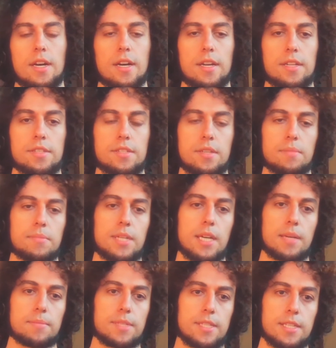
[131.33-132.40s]
it
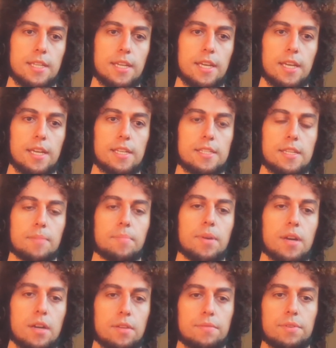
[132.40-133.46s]
sometimes is the case that
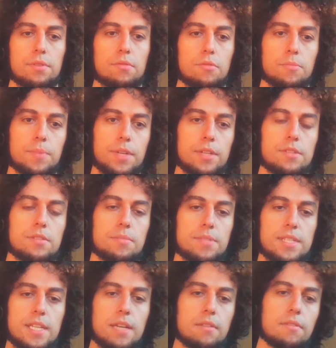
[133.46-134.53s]
part of the group needs to
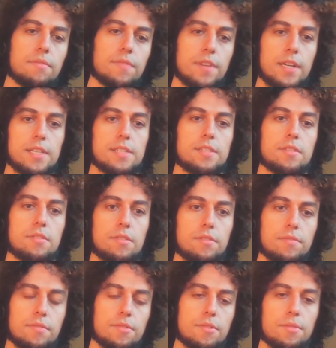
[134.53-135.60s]
be sacrificed in
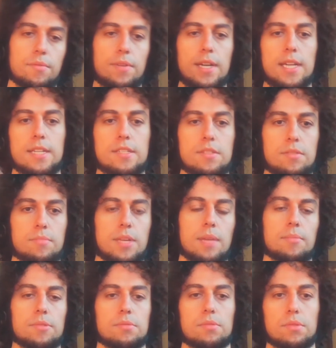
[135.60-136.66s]
order for the rest to be
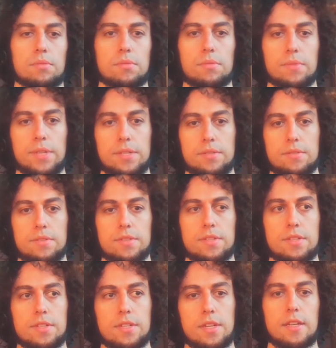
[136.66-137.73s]
able to accrue
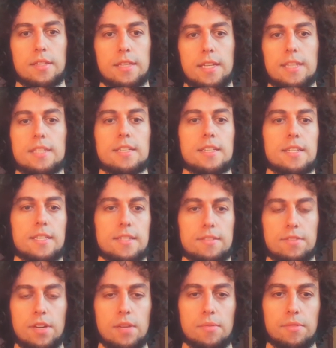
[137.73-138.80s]
resources. That isn't a
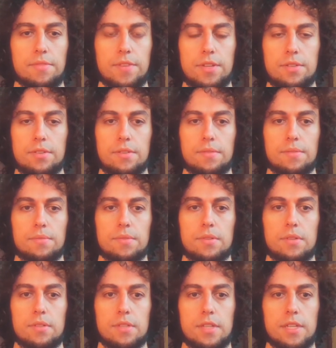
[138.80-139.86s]
desirable feature of the
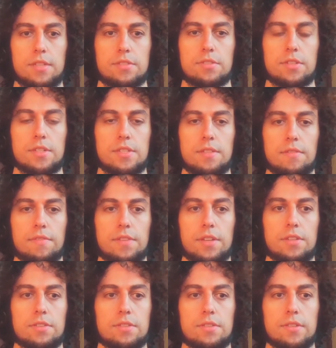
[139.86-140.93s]
world, it's just a
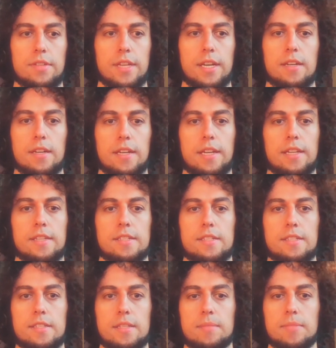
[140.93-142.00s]
feature that any
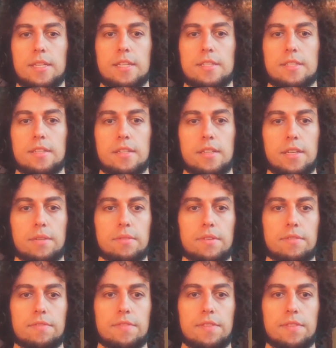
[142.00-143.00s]
system that is dealing with